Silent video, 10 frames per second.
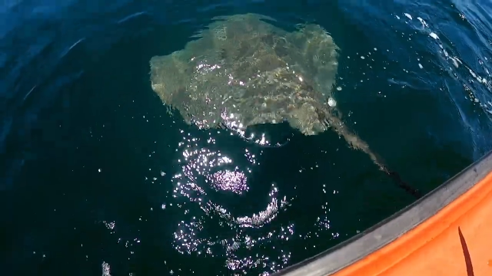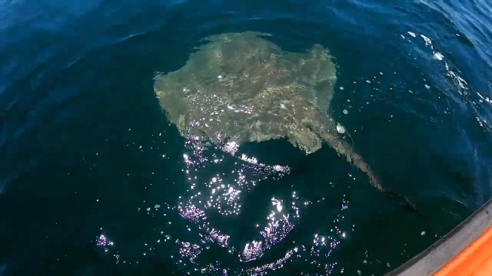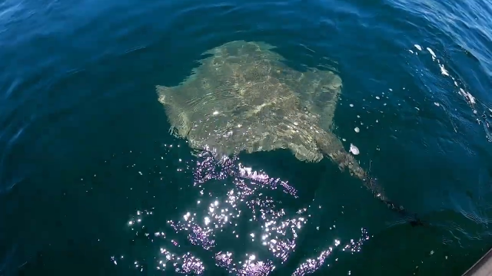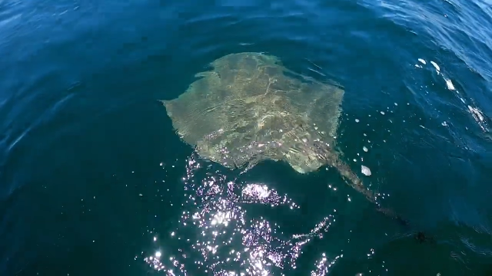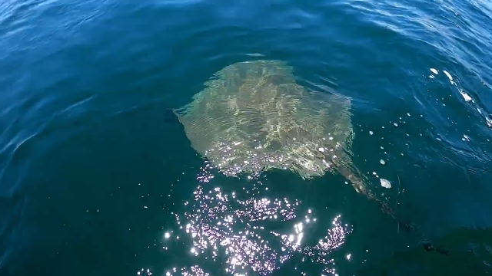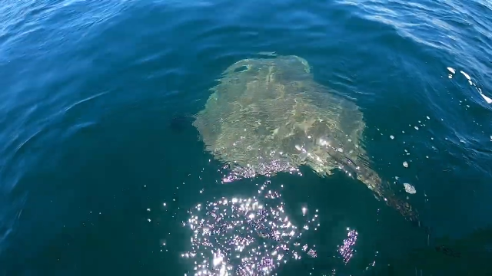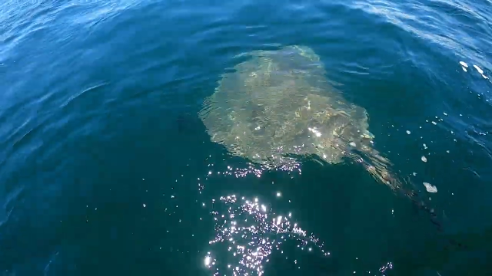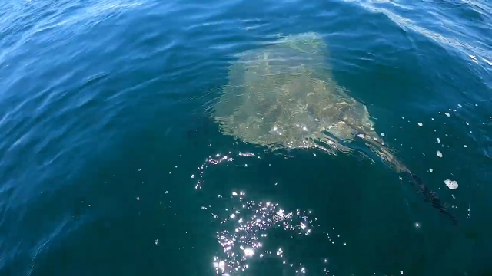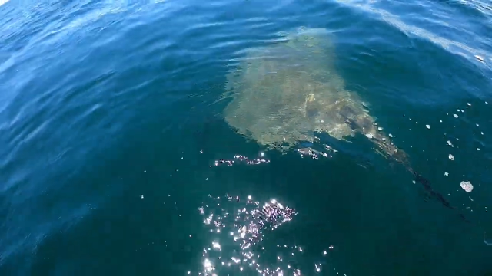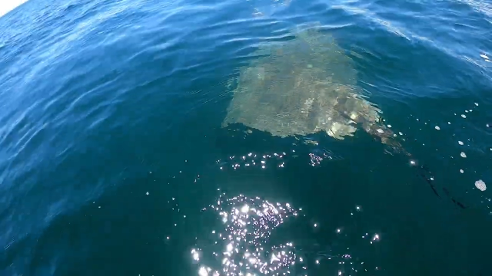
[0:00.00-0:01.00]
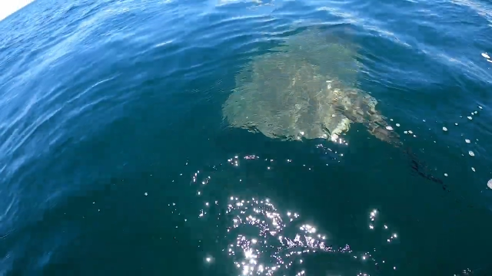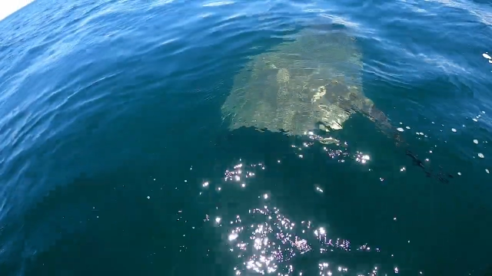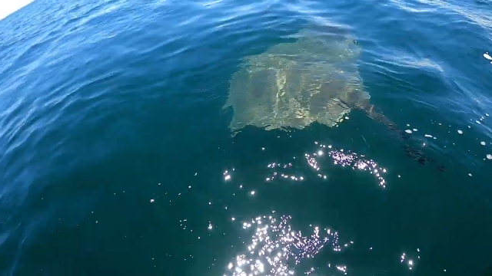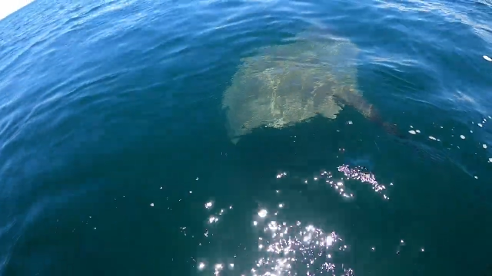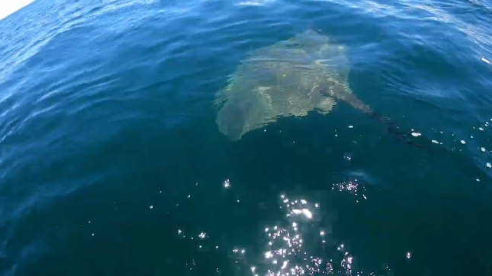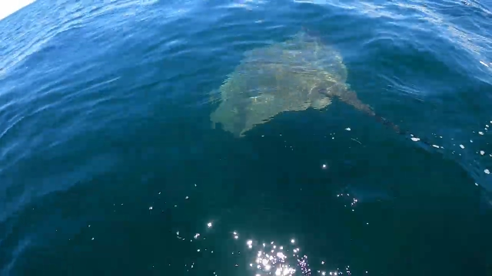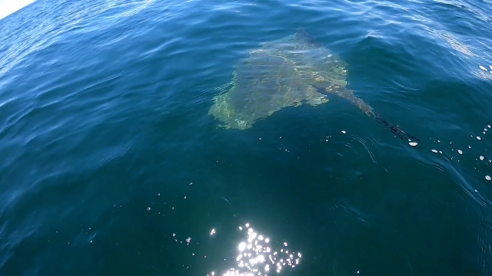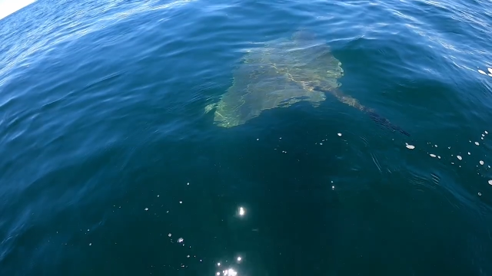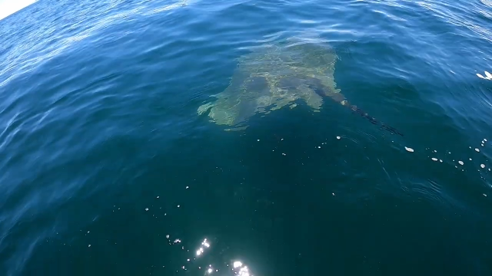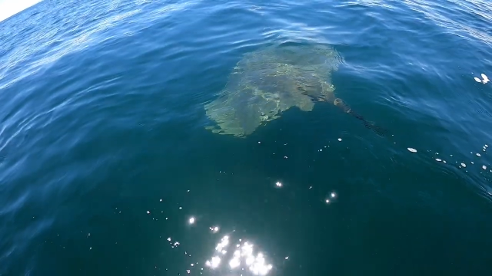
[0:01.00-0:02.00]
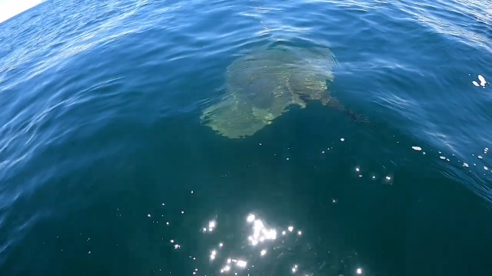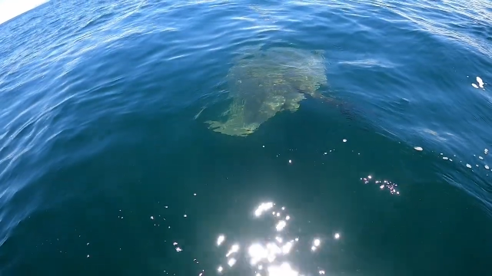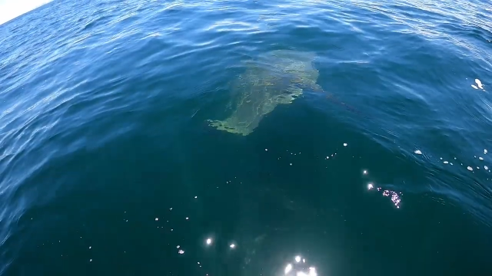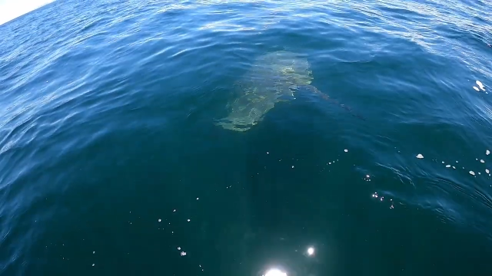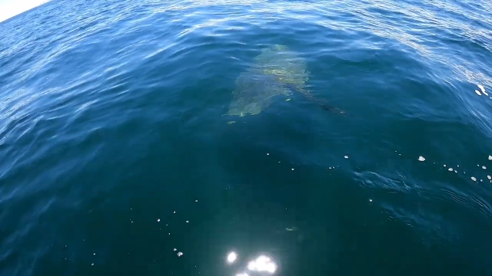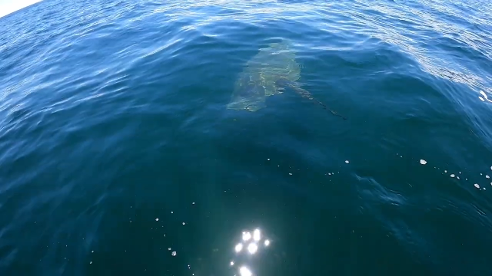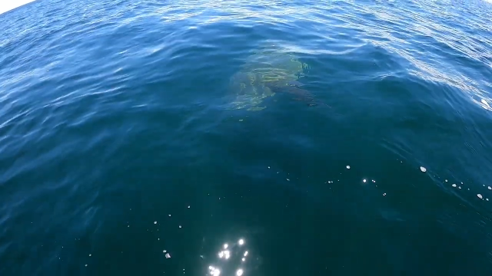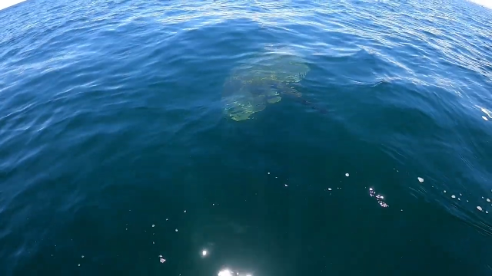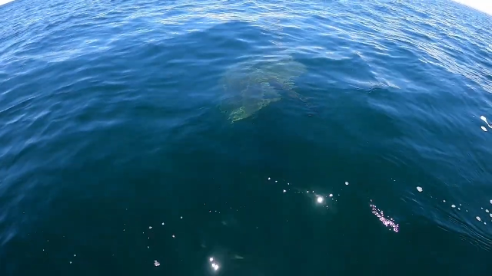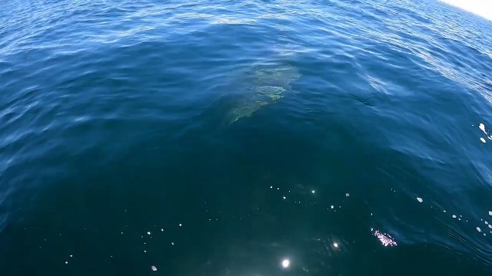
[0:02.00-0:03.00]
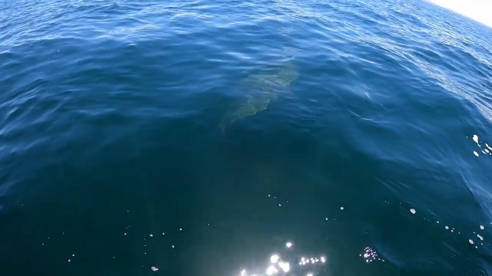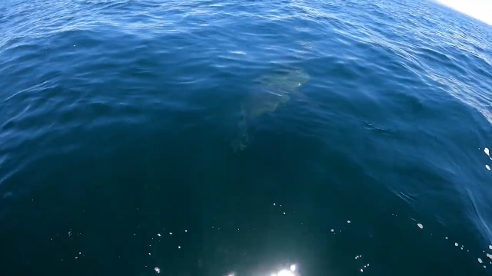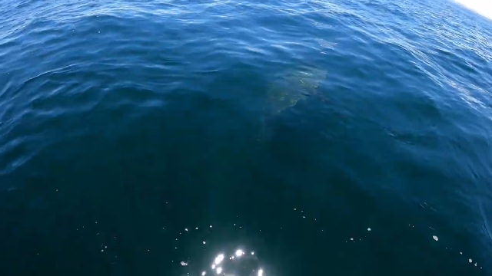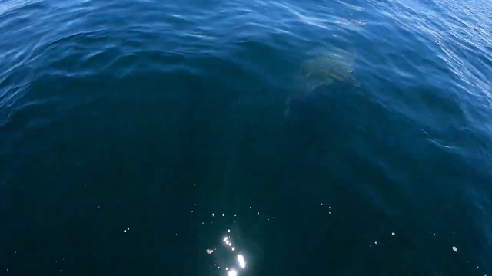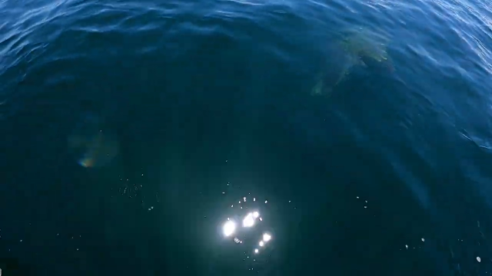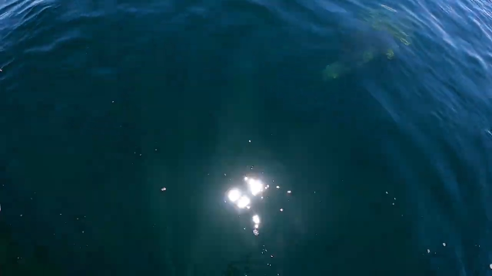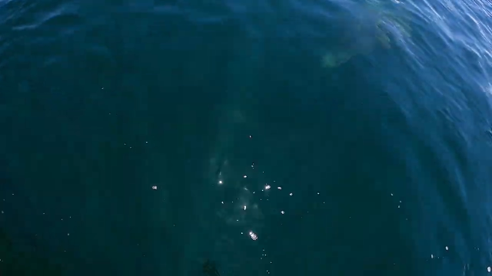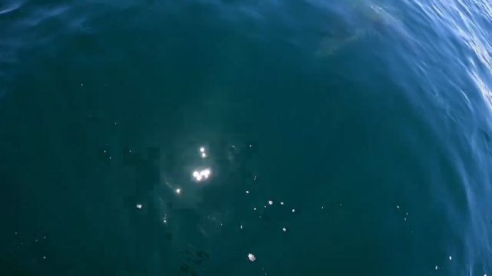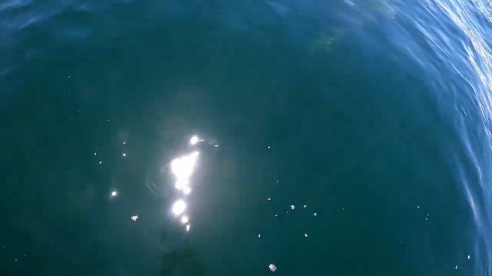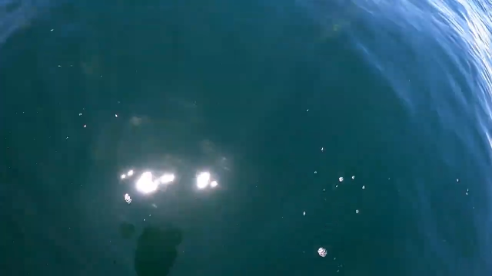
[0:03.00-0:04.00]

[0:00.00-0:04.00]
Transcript: No face is visible, so there are no lips to read.